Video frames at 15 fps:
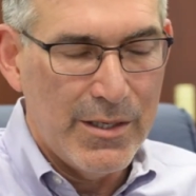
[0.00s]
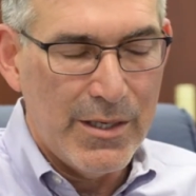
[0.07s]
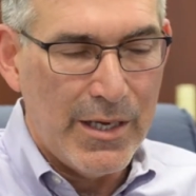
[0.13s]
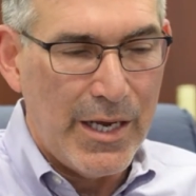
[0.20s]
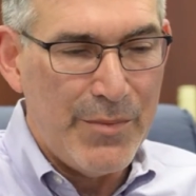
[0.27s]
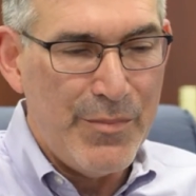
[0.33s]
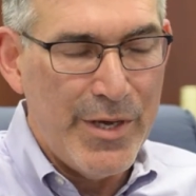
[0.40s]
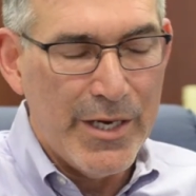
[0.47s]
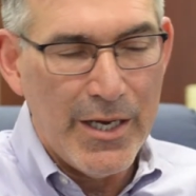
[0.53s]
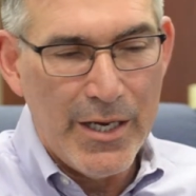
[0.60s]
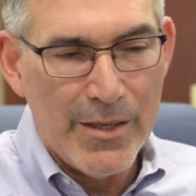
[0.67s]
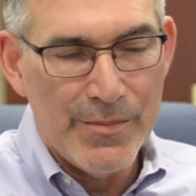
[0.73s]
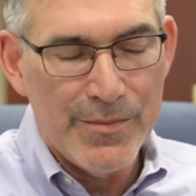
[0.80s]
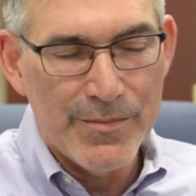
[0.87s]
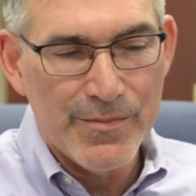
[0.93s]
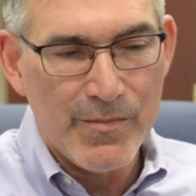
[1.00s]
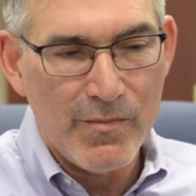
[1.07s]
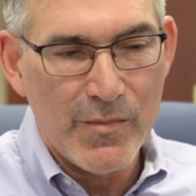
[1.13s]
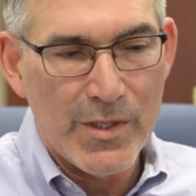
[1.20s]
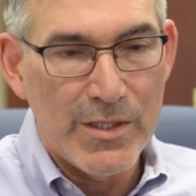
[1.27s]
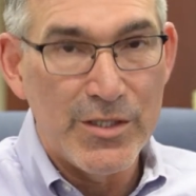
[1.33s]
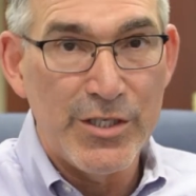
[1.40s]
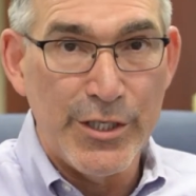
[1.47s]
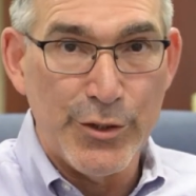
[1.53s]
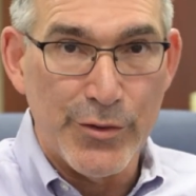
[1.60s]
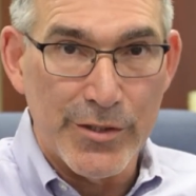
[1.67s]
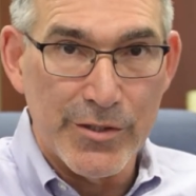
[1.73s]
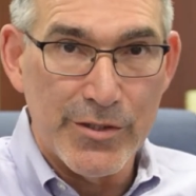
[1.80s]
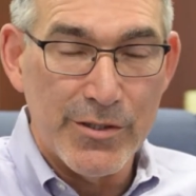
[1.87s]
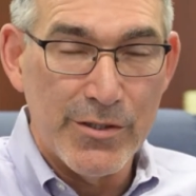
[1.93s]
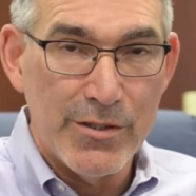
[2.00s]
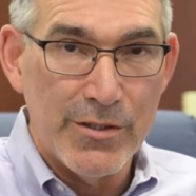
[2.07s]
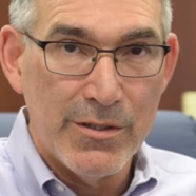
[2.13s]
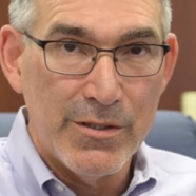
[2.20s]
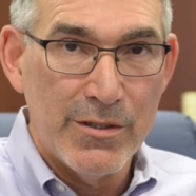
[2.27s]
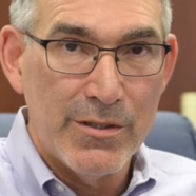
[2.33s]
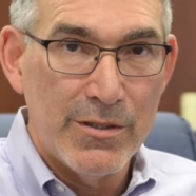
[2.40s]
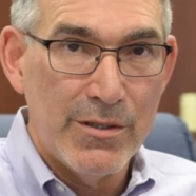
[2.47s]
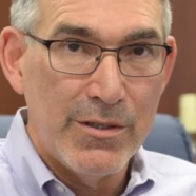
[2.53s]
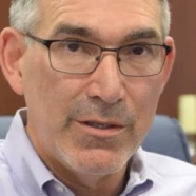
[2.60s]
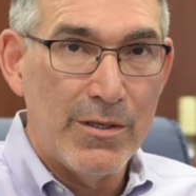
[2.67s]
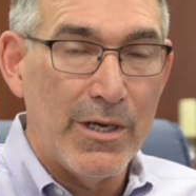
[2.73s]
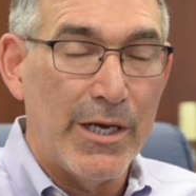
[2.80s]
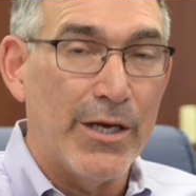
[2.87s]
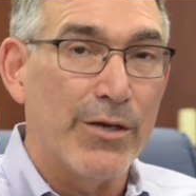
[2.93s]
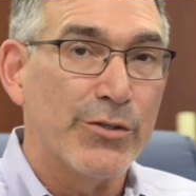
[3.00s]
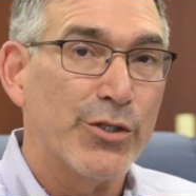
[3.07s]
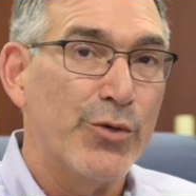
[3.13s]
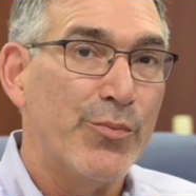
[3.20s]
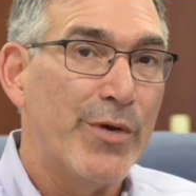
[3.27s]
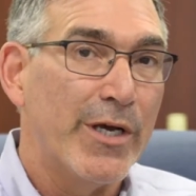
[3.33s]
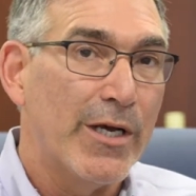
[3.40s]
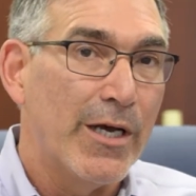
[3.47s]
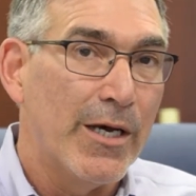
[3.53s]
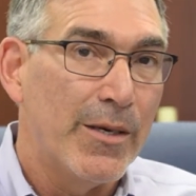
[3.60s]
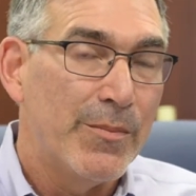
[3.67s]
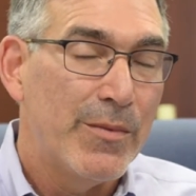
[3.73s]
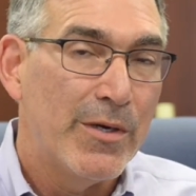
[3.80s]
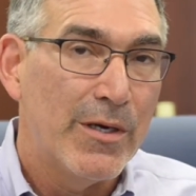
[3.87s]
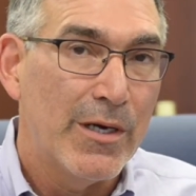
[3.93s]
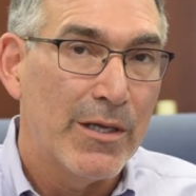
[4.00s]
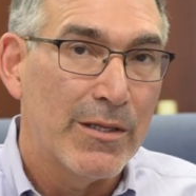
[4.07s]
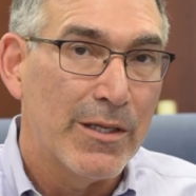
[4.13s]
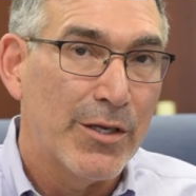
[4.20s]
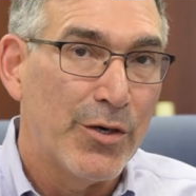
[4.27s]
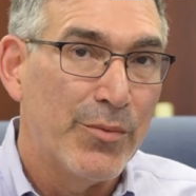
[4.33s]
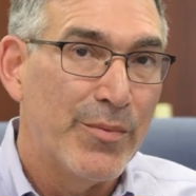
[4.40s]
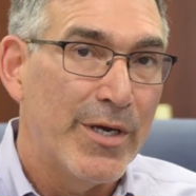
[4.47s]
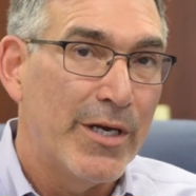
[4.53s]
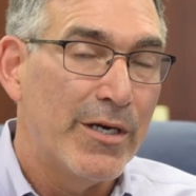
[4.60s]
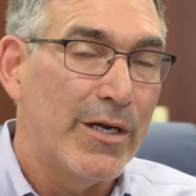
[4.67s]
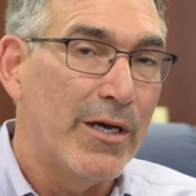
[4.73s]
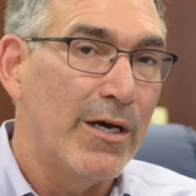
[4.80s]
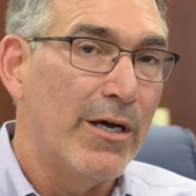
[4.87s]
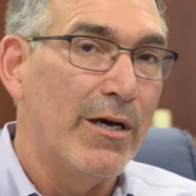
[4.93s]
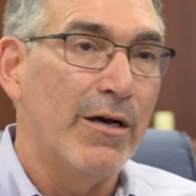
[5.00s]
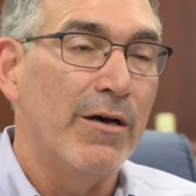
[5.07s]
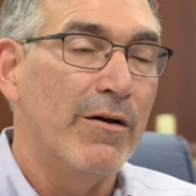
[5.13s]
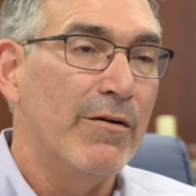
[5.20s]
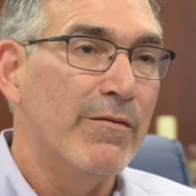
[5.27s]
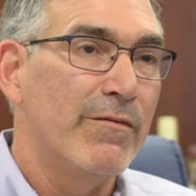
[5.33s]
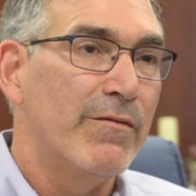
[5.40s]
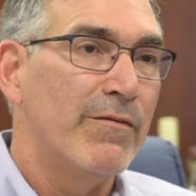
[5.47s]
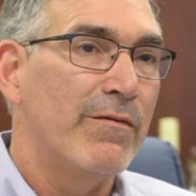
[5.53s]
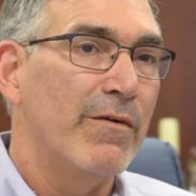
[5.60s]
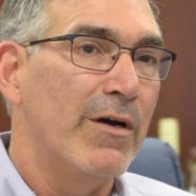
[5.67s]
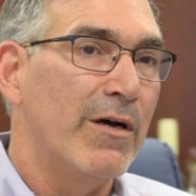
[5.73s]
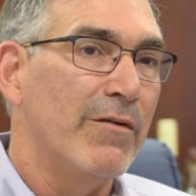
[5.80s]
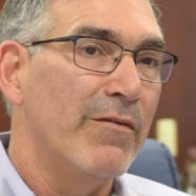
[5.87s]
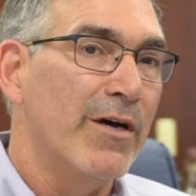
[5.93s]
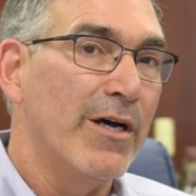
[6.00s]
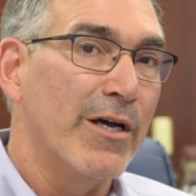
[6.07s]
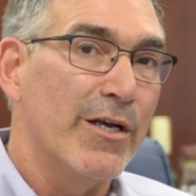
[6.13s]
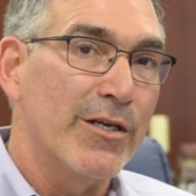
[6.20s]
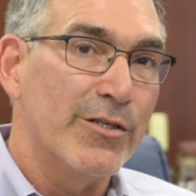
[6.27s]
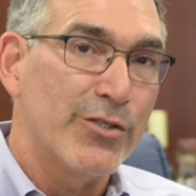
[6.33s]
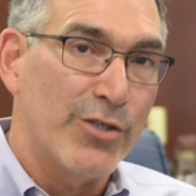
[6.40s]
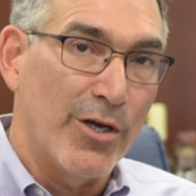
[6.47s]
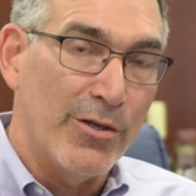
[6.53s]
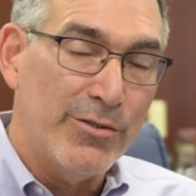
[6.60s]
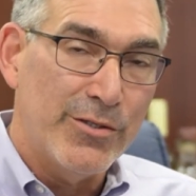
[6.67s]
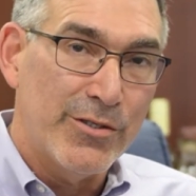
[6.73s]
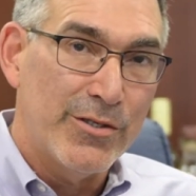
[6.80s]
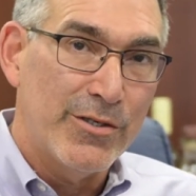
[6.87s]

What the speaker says: I pick up citrus. I also pick up a little bit of salt,